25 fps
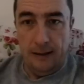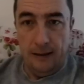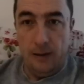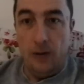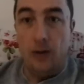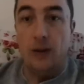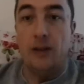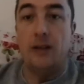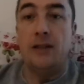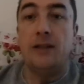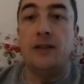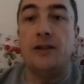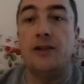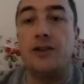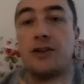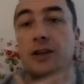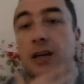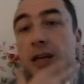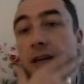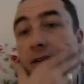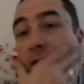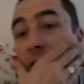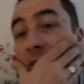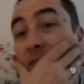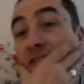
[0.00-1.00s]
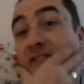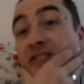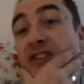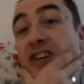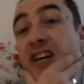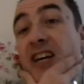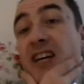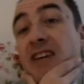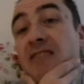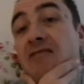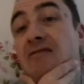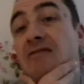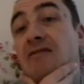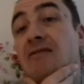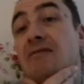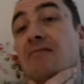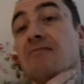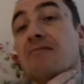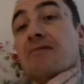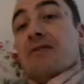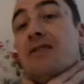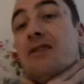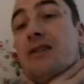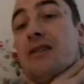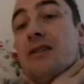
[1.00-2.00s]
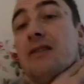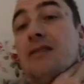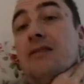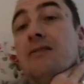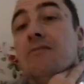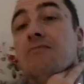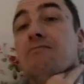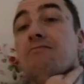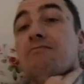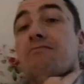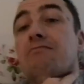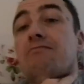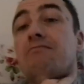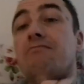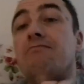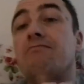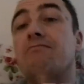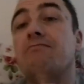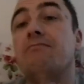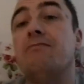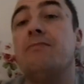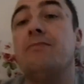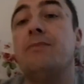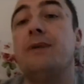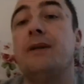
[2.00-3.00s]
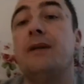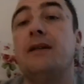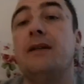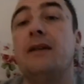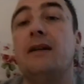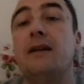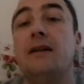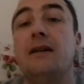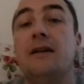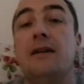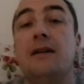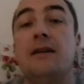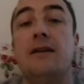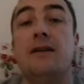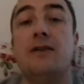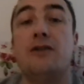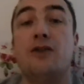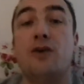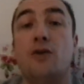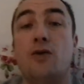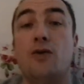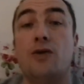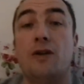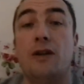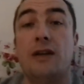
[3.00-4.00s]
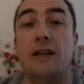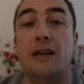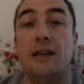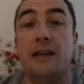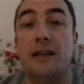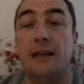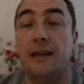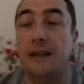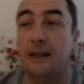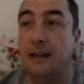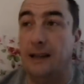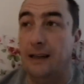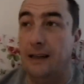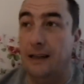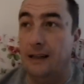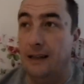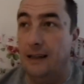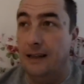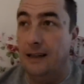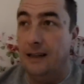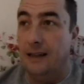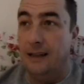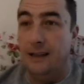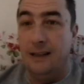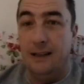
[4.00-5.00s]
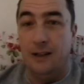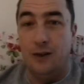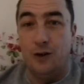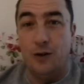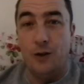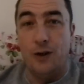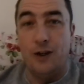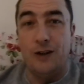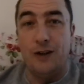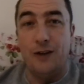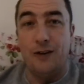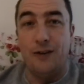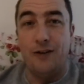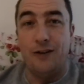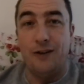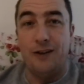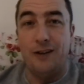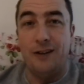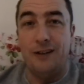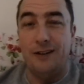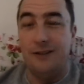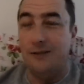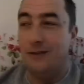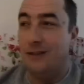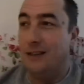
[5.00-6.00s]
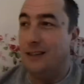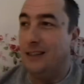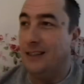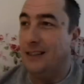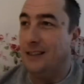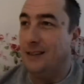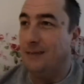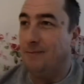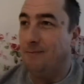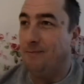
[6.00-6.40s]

Oh, I need a shave. I haven't shaved. Been totally doing nothing, really.